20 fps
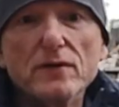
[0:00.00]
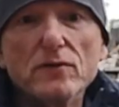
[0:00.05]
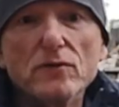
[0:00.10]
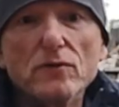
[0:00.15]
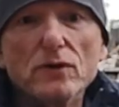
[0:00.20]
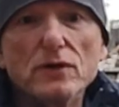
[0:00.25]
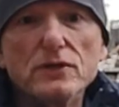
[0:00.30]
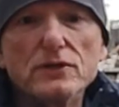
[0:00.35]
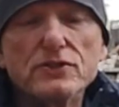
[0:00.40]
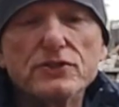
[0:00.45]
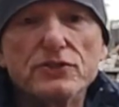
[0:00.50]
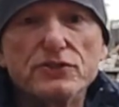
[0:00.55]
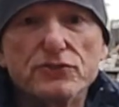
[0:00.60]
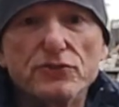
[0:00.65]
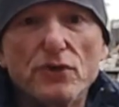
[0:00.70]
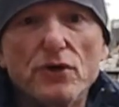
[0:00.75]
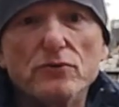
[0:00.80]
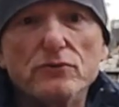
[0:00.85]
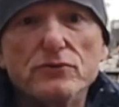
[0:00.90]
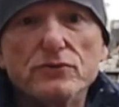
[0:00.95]
was the
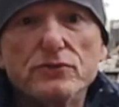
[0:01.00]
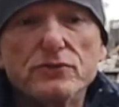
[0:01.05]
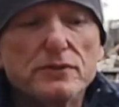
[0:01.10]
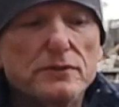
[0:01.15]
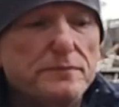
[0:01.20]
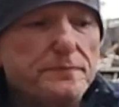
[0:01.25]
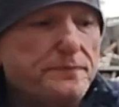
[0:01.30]
drones.